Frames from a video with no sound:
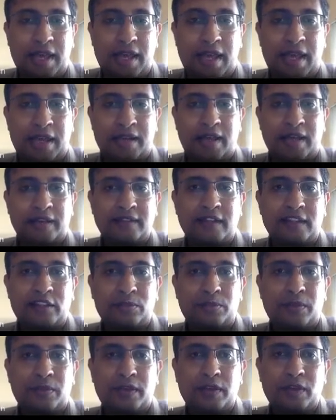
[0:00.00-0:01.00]
And as I
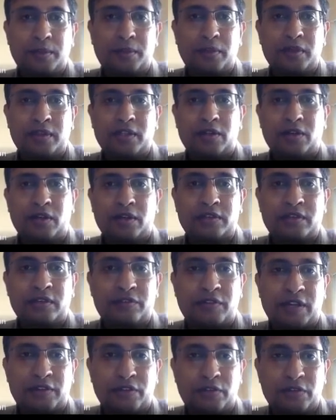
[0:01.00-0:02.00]
explained to you about the
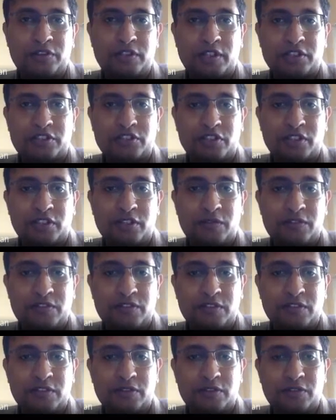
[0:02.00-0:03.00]
concept of heterostructure,
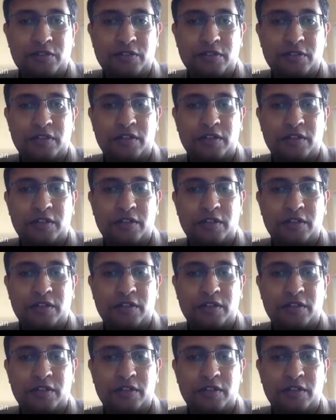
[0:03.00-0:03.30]
which is